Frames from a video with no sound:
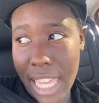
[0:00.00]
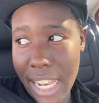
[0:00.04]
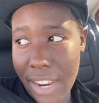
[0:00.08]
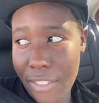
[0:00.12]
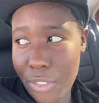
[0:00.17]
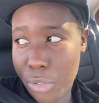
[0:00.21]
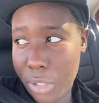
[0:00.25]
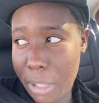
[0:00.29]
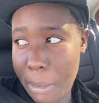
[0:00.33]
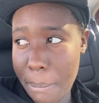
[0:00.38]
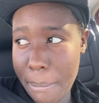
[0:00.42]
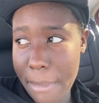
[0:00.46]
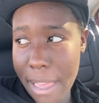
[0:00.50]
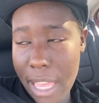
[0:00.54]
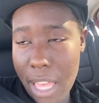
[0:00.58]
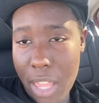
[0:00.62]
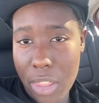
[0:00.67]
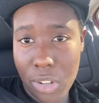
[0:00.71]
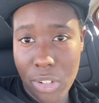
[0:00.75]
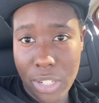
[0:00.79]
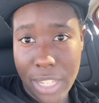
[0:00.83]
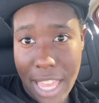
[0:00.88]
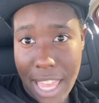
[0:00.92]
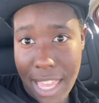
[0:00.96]
I never really met
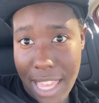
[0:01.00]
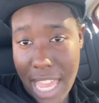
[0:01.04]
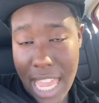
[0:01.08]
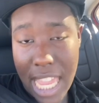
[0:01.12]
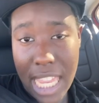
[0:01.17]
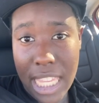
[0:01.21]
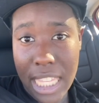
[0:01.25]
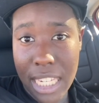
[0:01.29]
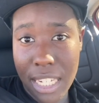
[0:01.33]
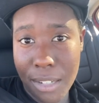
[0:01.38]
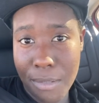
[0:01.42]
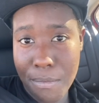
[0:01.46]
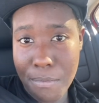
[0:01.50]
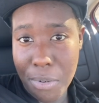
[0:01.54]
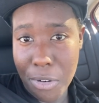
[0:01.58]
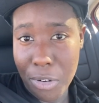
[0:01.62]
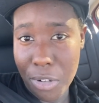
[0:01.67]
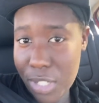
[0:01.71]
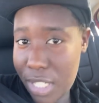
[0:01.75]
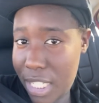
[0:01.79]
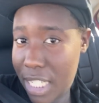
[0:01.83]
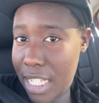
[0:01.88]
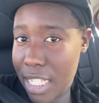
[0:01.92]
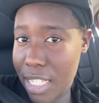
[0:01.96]
other Yang Gang in
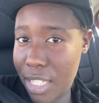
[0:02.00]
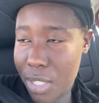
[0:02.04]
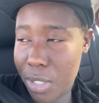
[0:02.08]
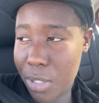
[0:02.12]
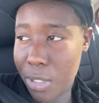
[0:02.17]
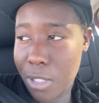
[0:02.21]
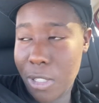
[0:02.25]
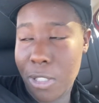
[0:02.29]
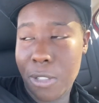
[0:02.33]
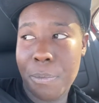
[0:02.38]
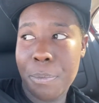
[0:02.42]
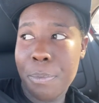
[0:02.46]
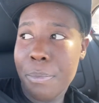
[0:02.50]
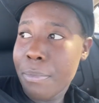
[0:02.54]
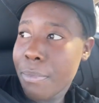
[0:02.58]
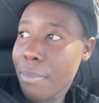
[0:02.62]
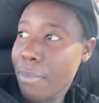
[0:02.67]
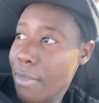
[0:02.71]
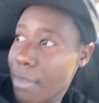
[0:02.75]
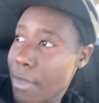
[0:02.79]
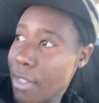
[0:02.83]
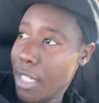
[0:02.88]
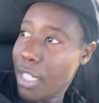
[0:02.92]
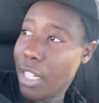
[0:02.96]
person, so
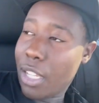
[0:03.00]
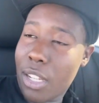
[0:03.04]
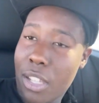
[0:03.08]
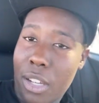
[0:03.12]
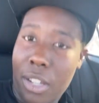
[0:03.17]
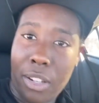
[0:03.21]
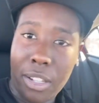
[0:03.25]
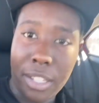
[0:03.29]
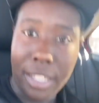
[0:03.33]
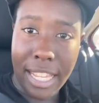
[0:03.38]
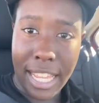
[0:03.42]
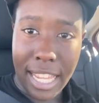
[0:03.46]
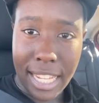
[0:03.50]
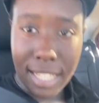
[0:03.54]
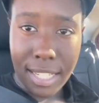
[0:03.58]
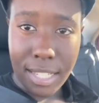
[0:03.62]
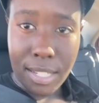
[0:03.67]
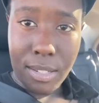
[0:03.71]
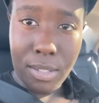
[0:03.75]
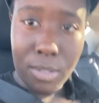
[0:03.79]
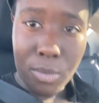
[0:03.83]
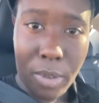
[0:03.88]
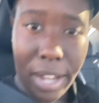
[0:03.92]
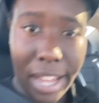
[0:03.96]
that's
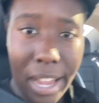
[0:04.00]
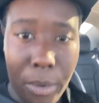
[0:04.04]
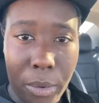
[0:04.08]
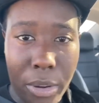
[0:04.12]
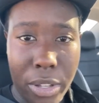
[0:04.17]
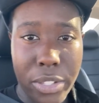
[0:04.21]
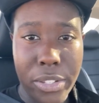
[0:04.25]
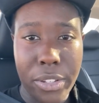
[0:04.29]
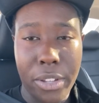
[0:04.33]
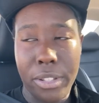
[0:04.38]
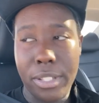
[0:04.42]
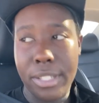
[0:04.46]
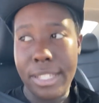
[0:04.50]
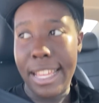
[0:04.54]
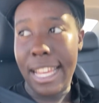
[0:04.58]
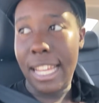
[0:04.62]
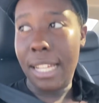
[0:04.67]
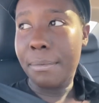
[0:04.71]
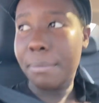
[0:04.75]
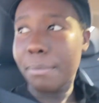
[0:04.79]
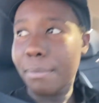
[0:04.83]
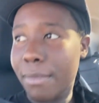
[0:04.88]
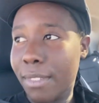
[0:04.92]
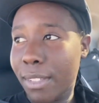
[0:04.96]
why I wanted to go to
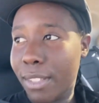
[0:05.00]
that.